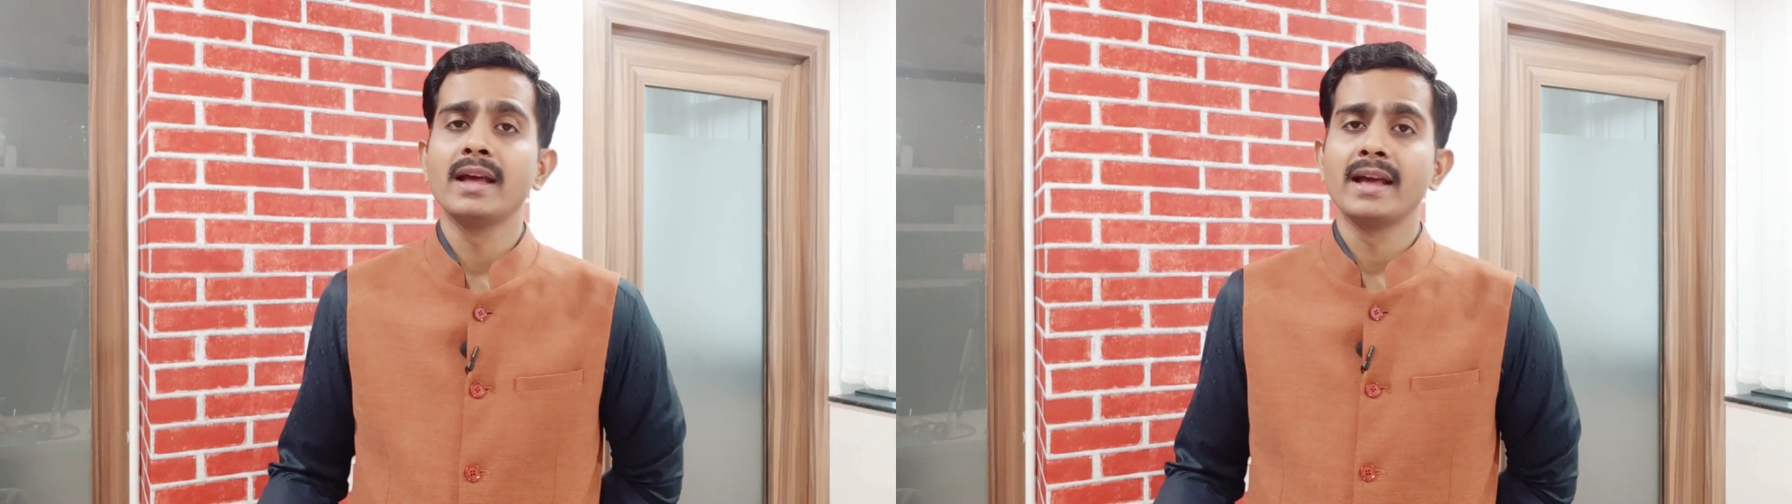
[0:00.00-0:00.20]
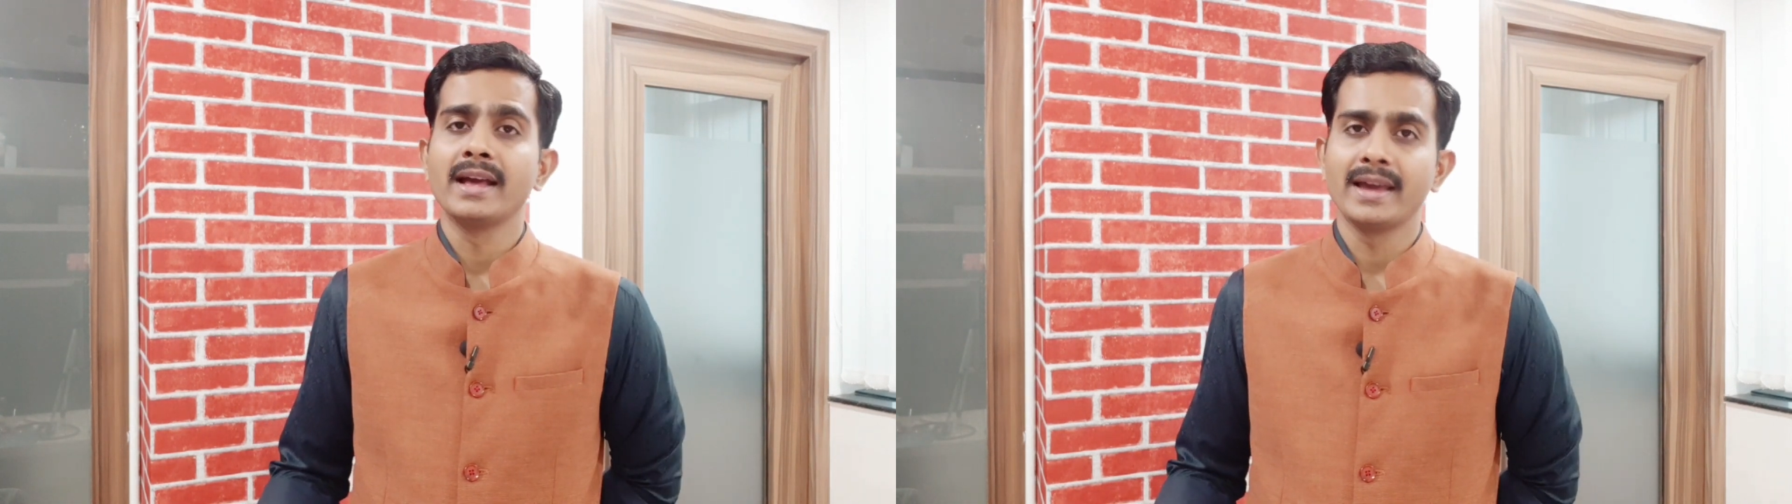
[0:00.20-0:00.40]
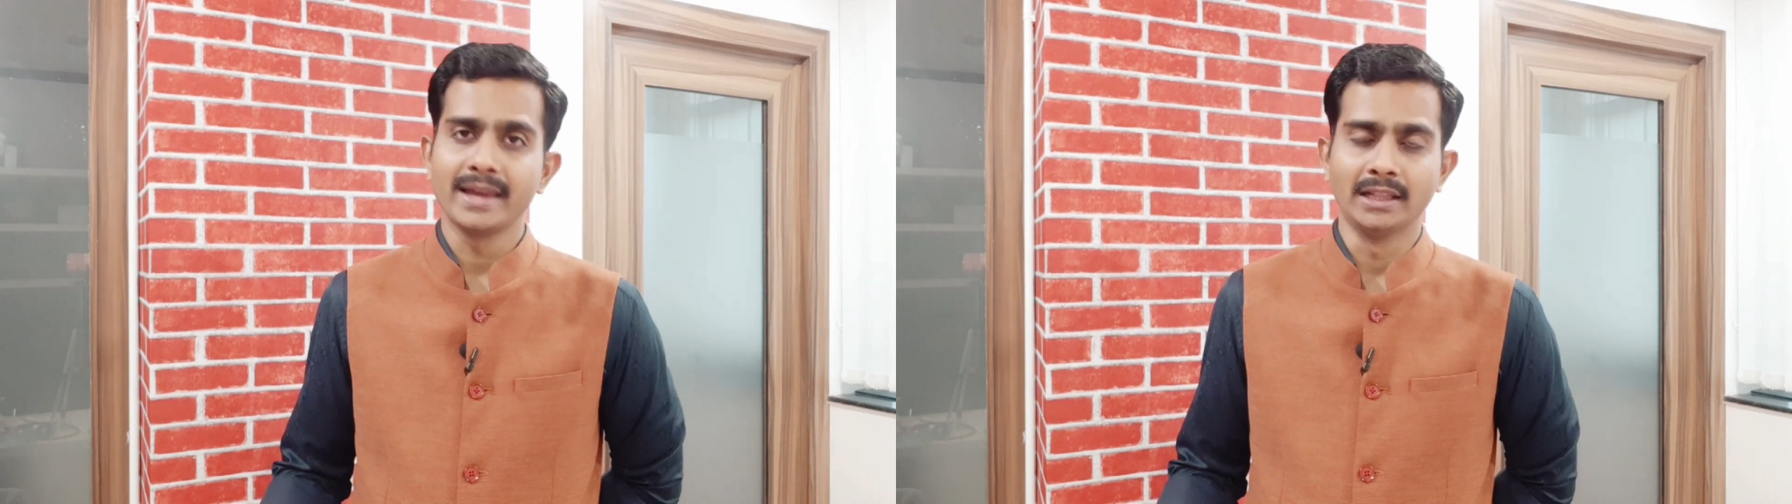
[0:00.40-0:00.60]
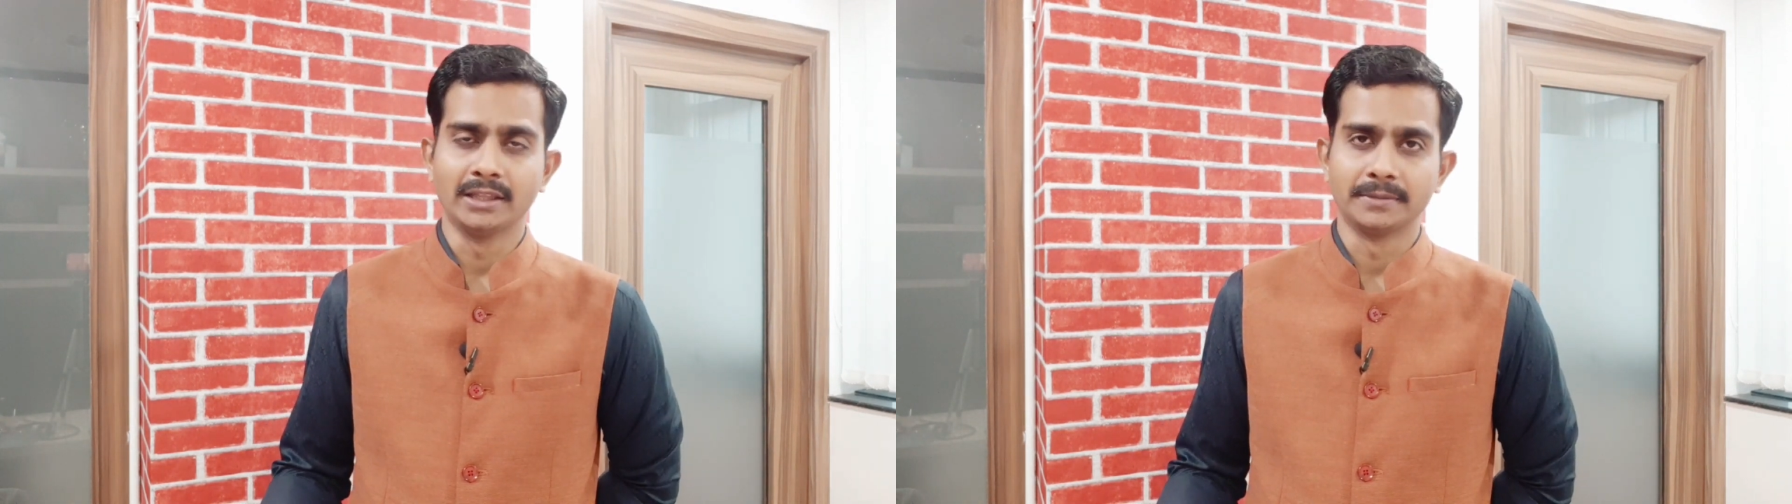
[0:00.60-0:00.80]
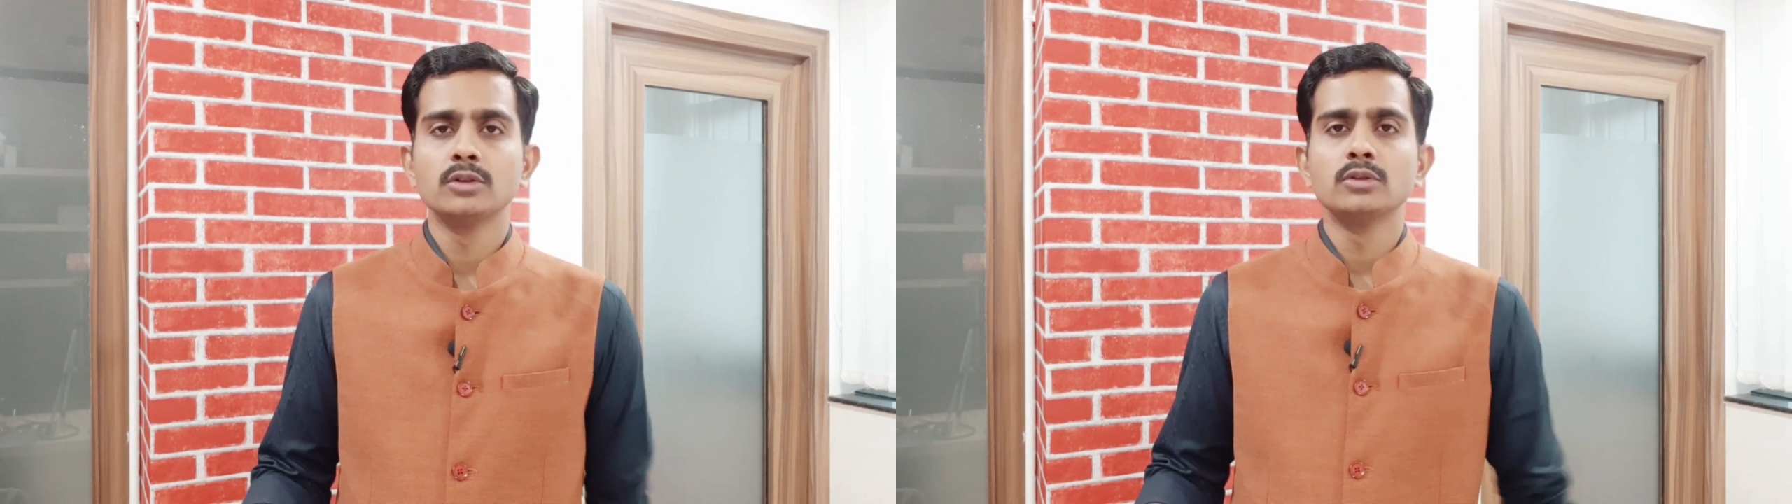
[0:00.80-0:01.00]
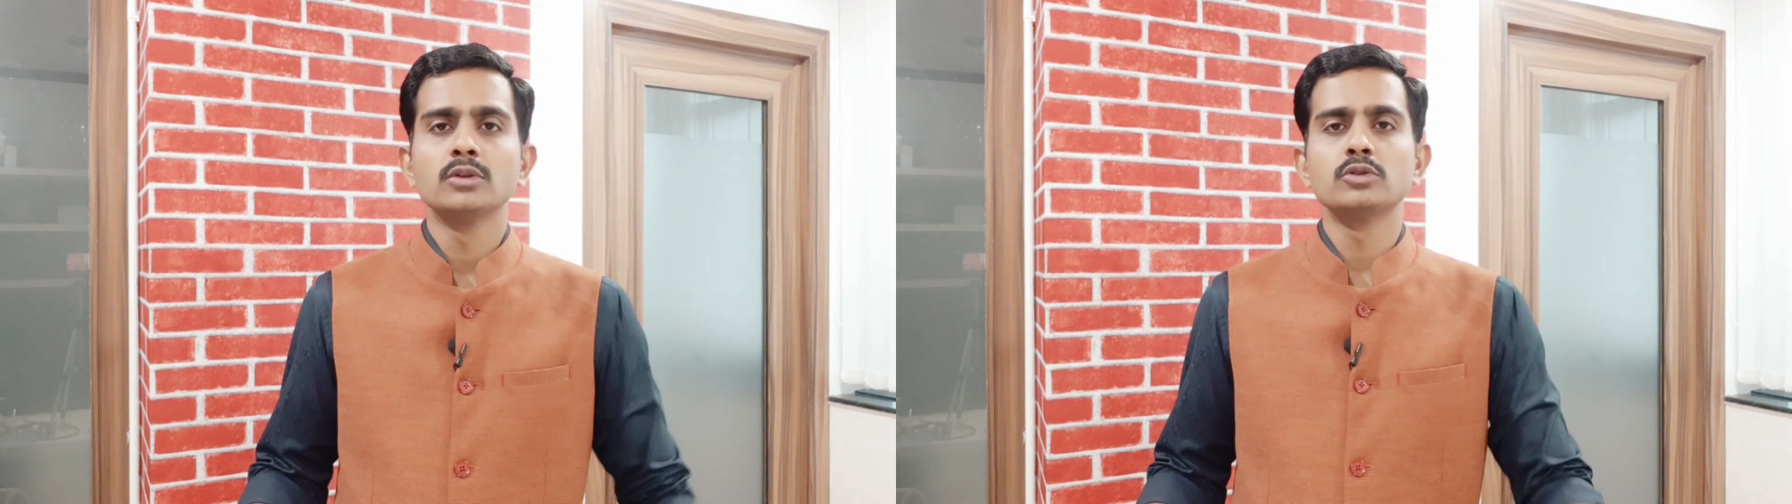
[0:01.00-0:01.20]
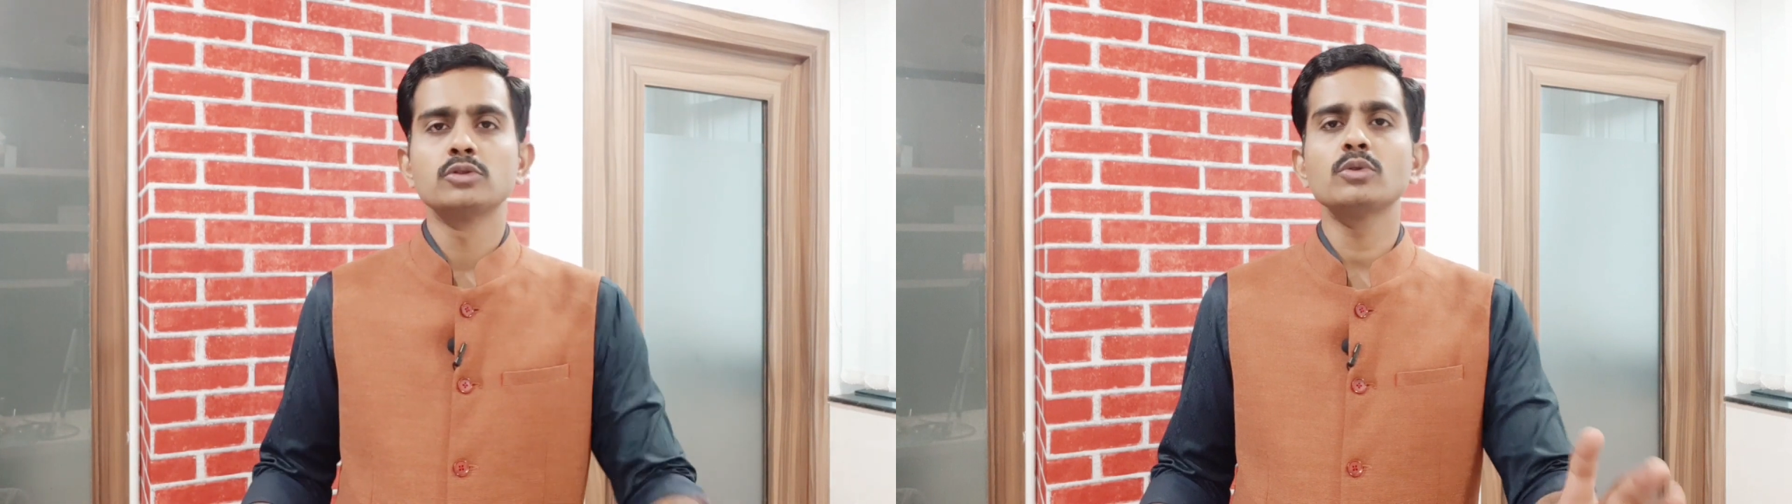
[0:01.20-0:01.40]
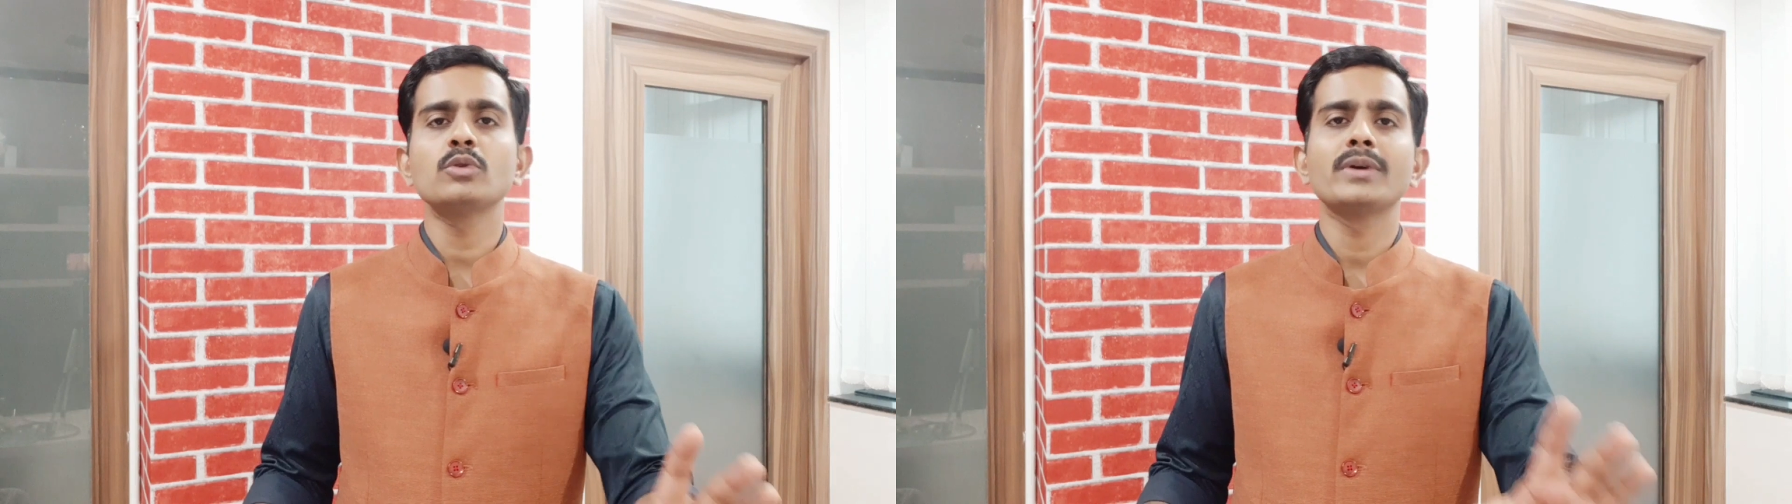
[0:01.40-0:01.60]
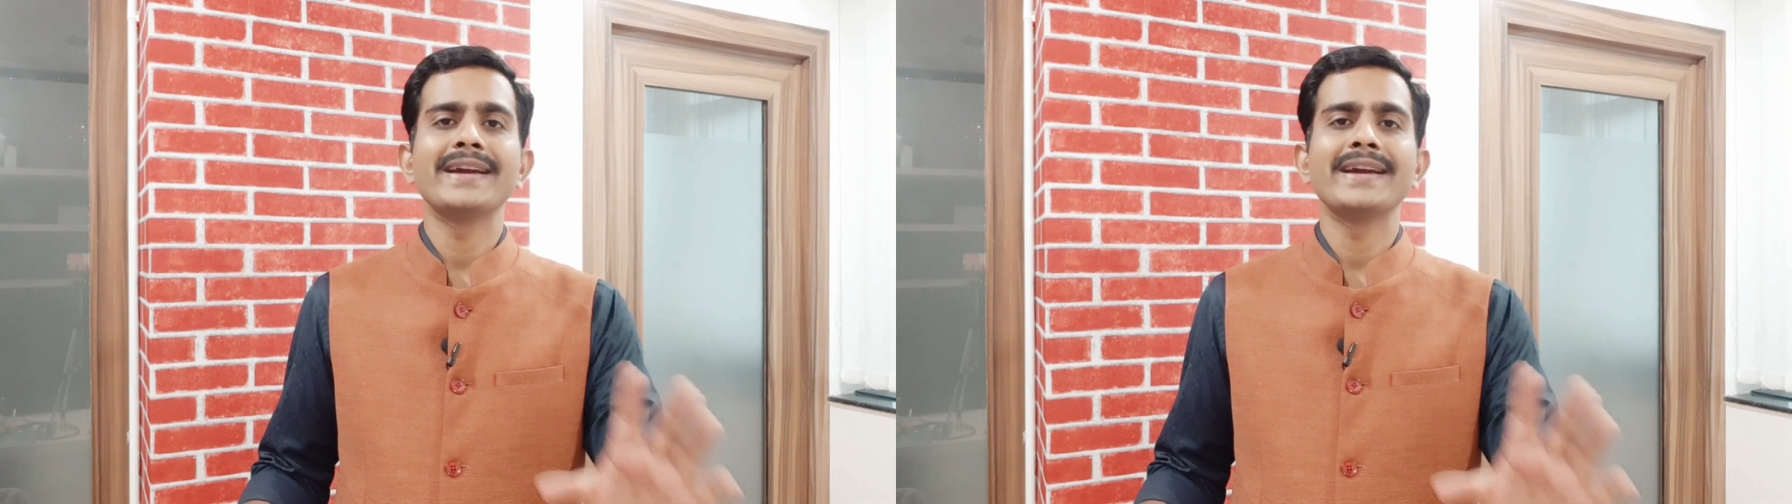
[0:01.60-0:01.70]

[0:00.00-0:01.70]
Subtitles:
health. So